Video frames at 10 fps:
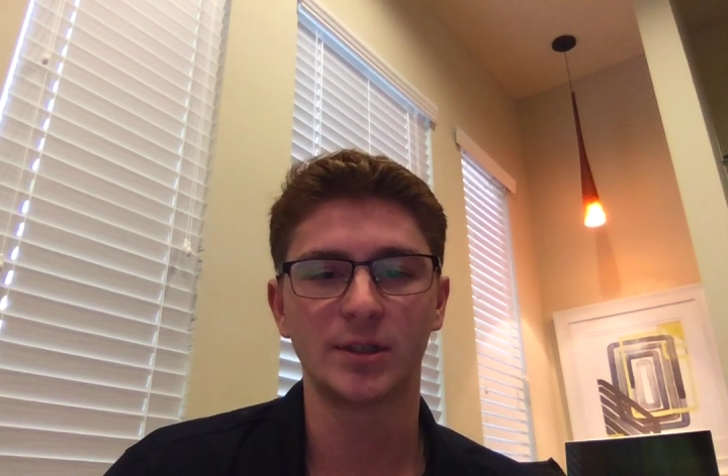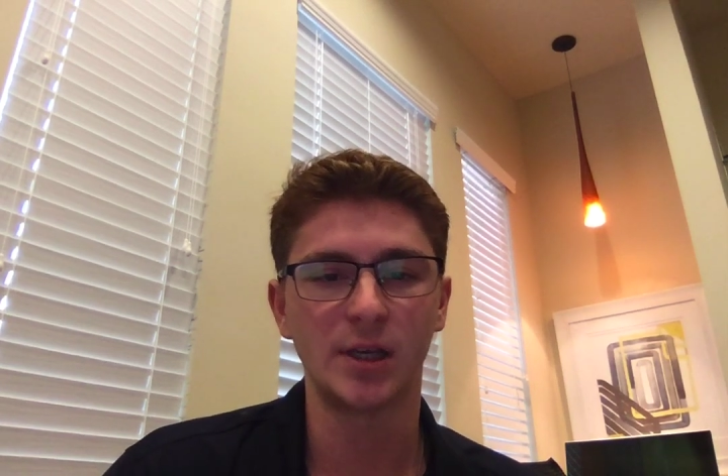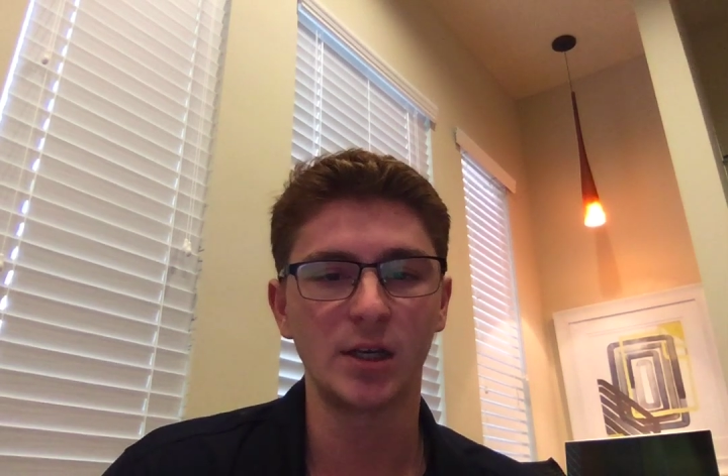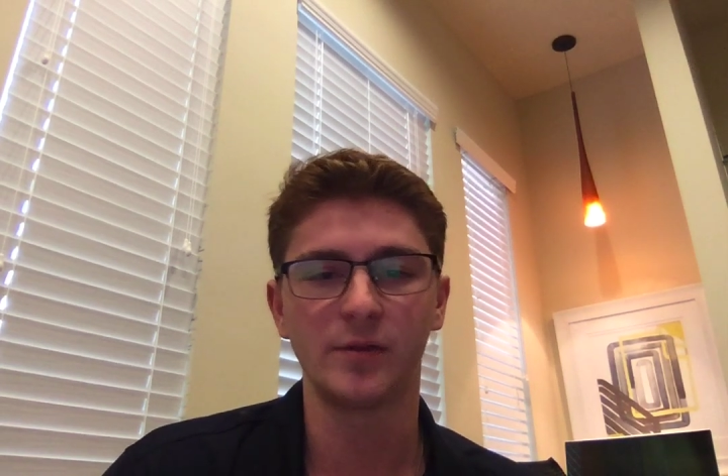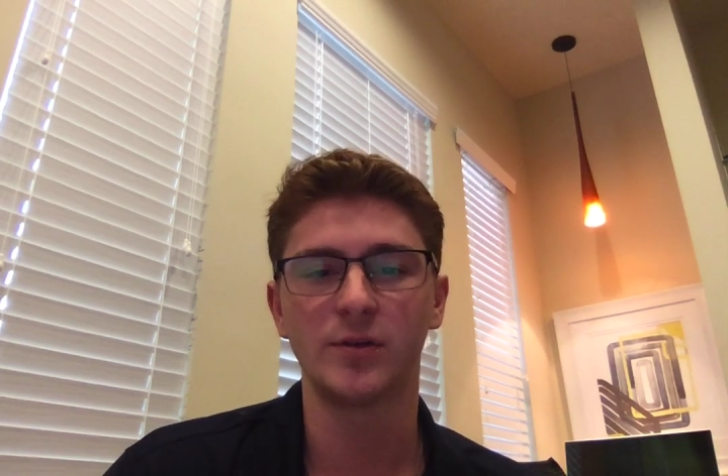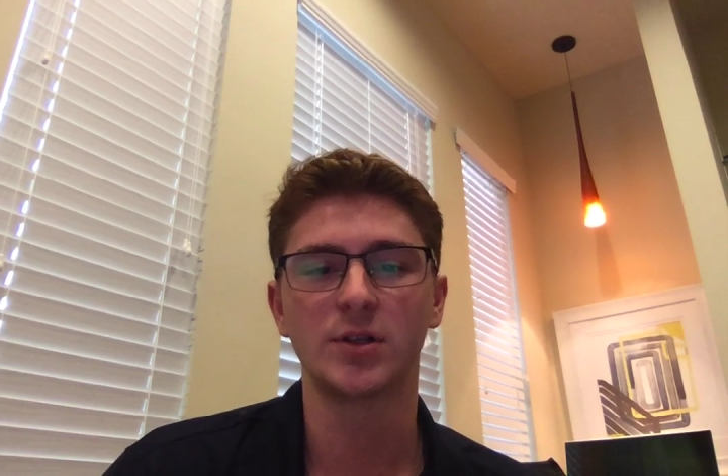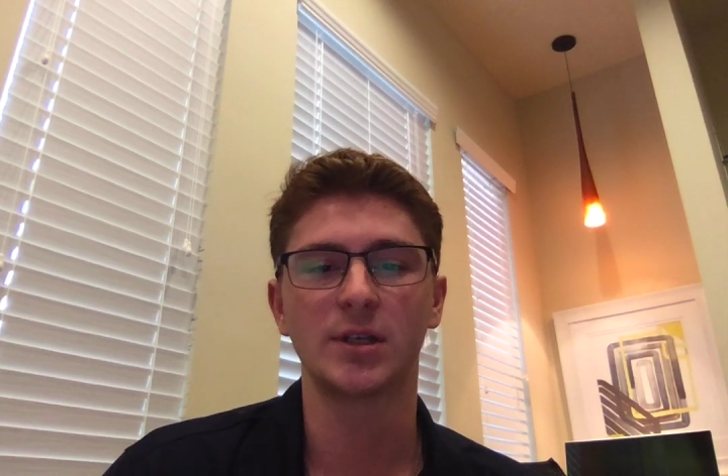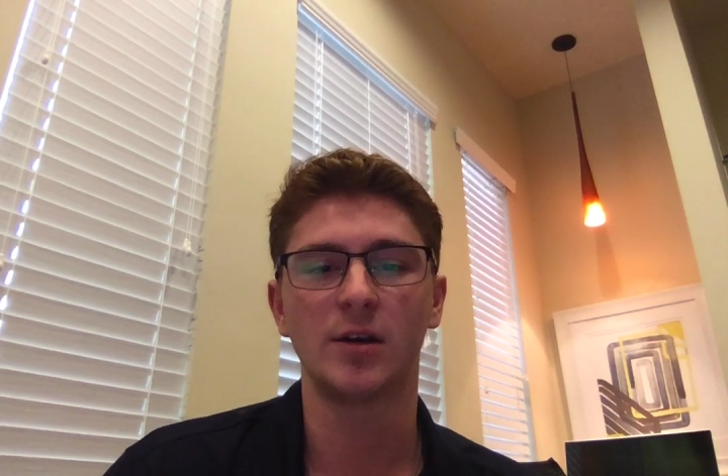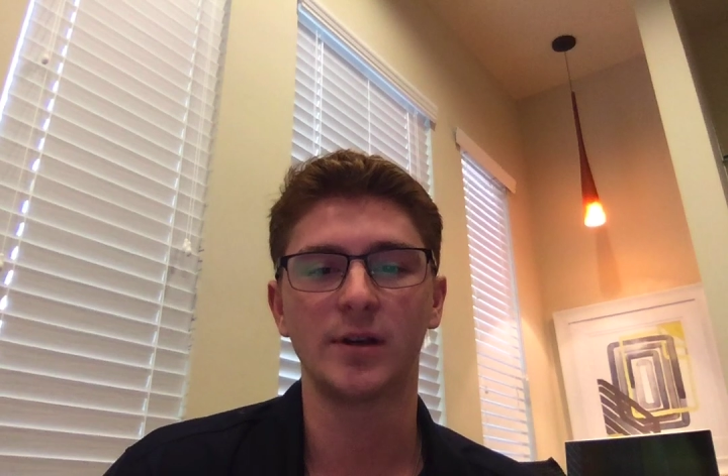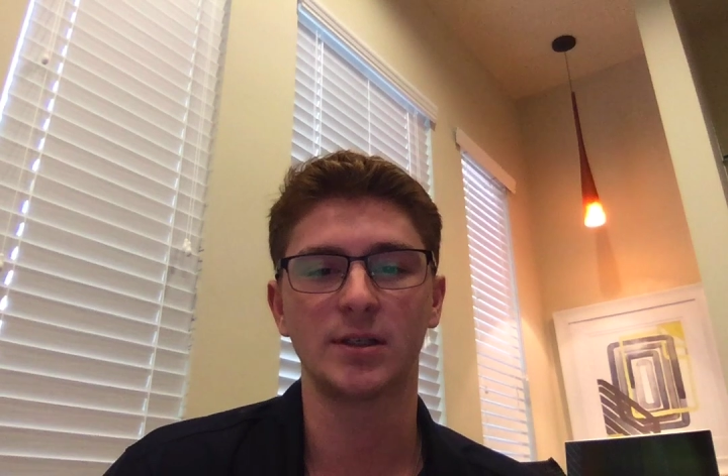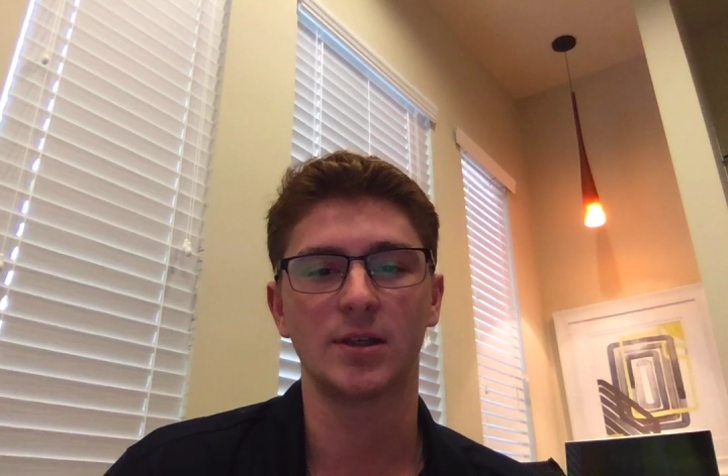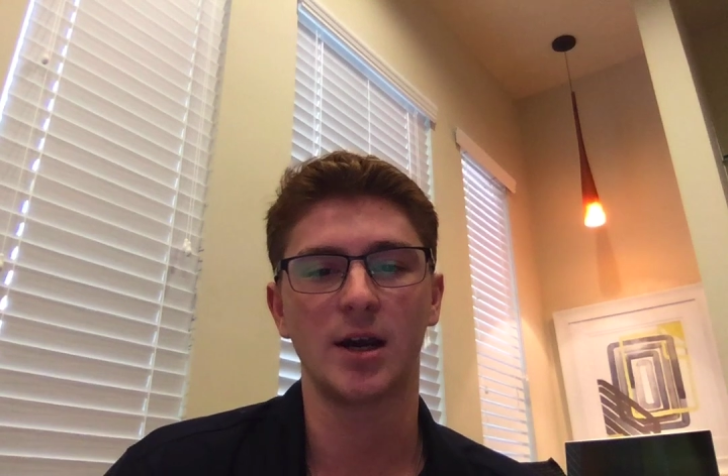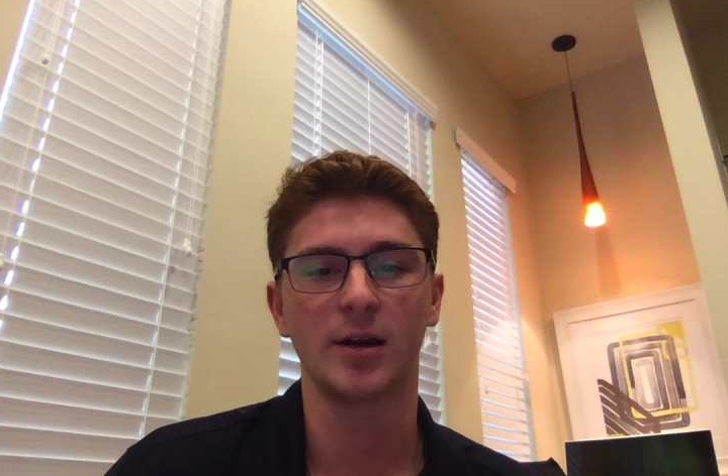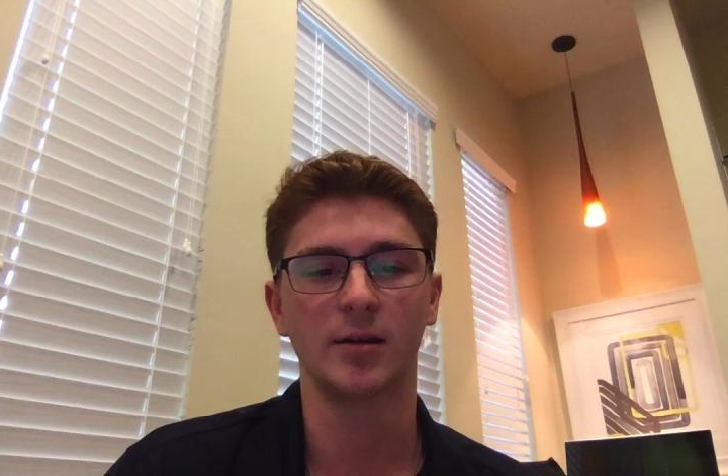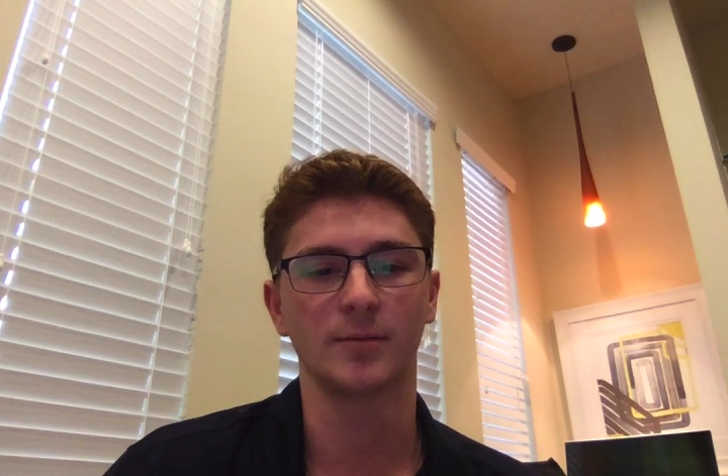Think of yourself as a
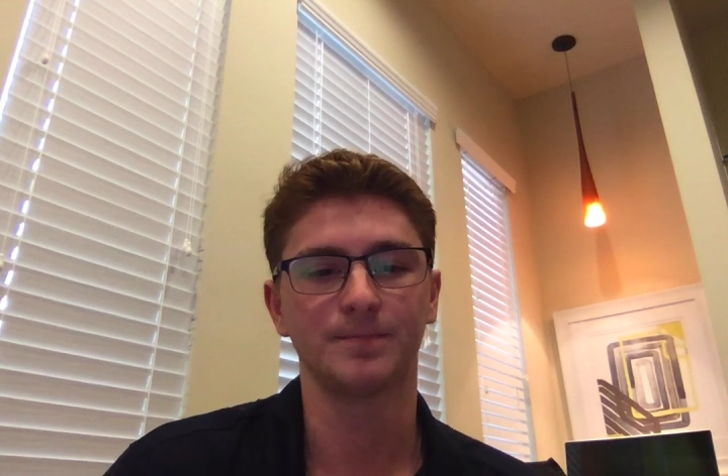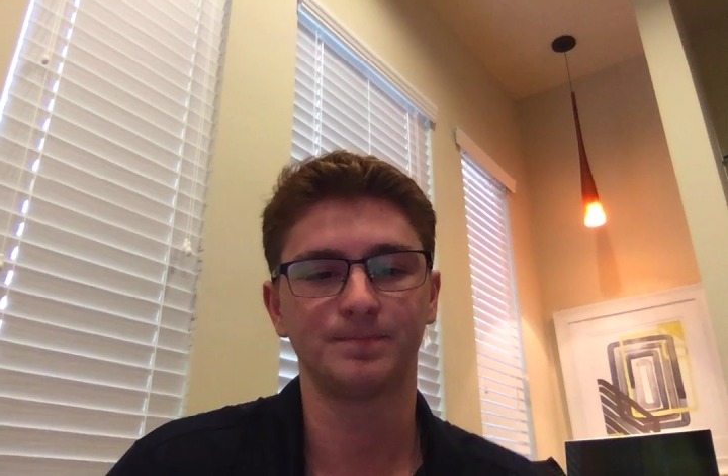tiger.